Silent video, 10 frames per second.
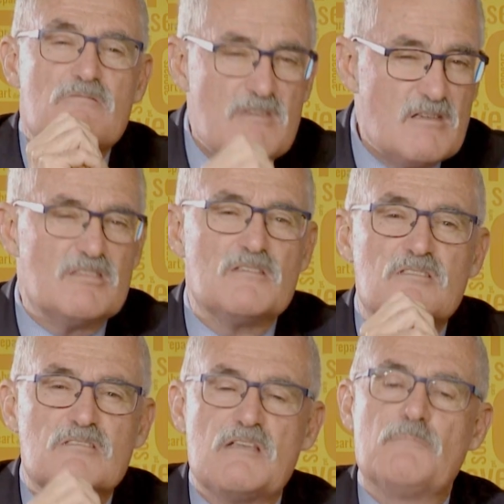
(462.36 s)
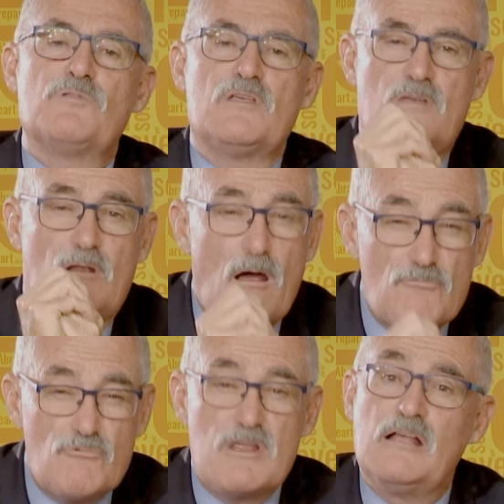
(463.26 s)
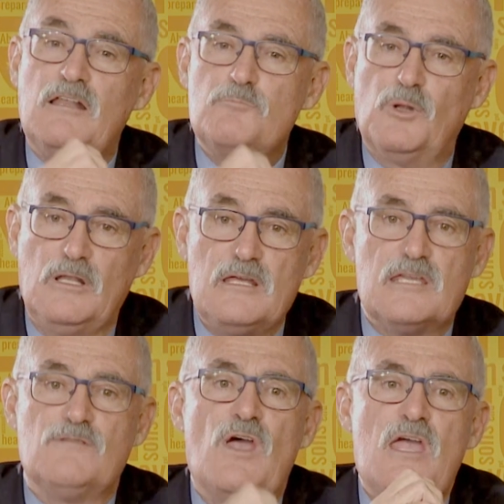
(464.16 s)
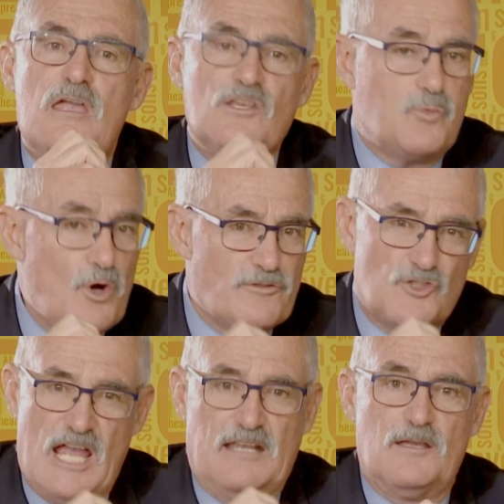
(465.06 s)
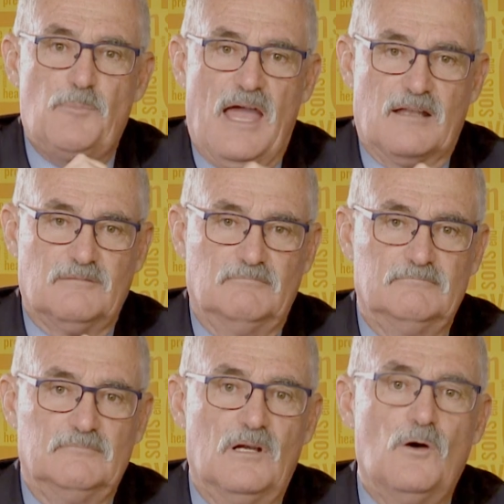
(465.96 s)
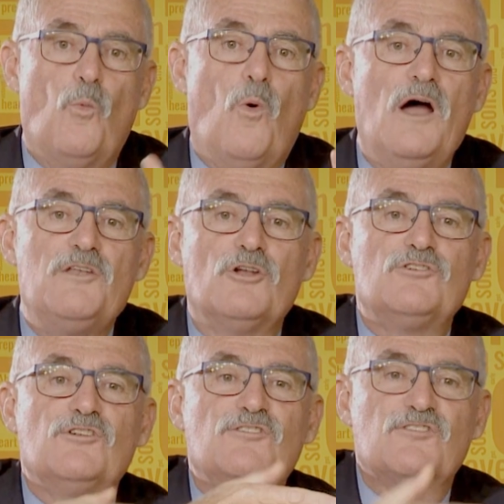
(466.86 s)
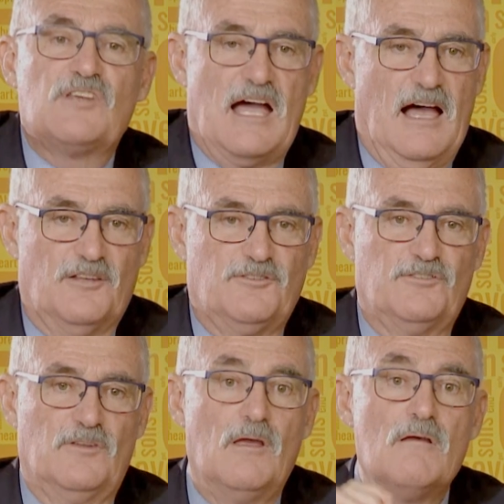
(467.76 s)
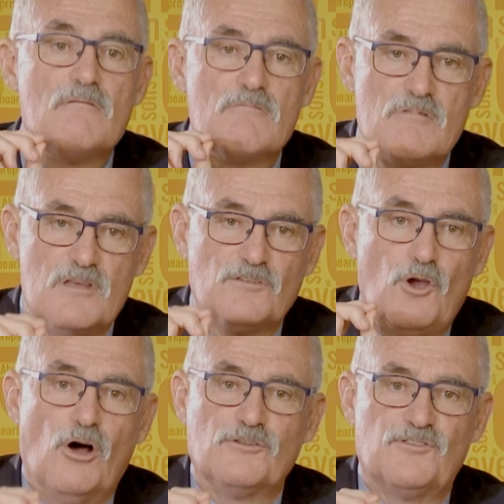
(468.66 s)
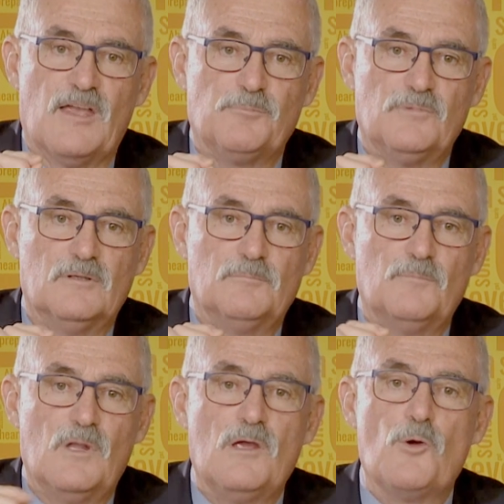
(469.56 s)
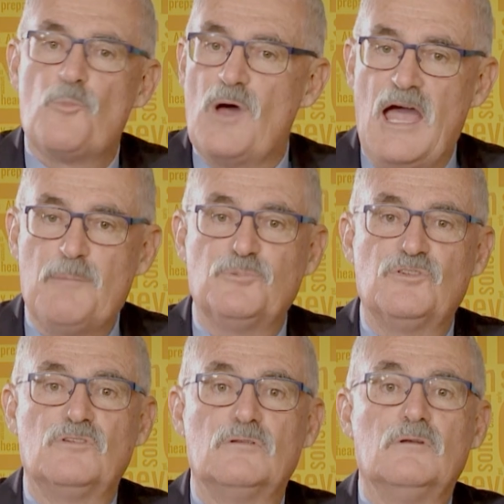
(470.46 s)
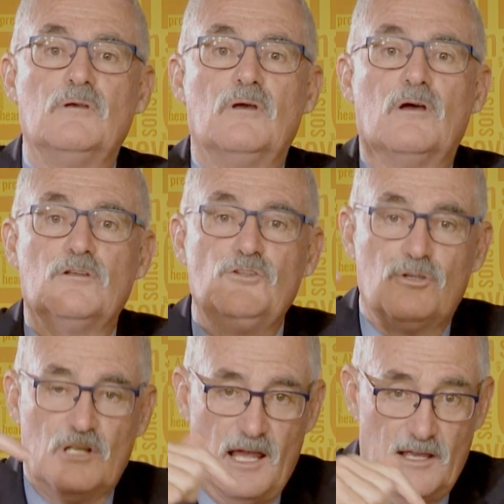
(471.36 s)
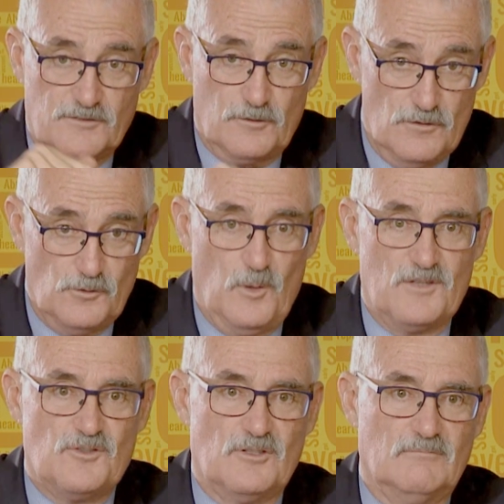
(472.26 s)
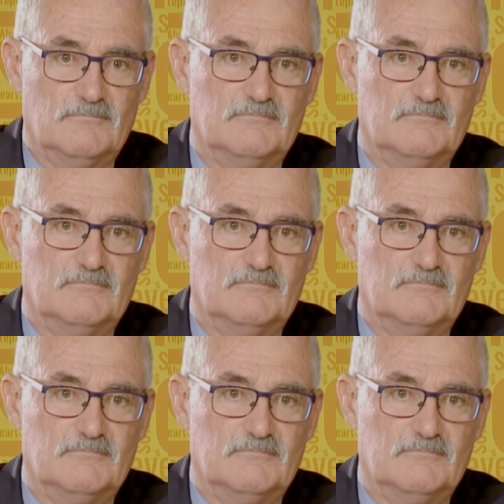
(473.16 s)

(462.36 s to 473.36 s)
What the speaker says: This is something that I really believe is worth chatting about. Why not discuss this concept? Perhaps you could ask this question.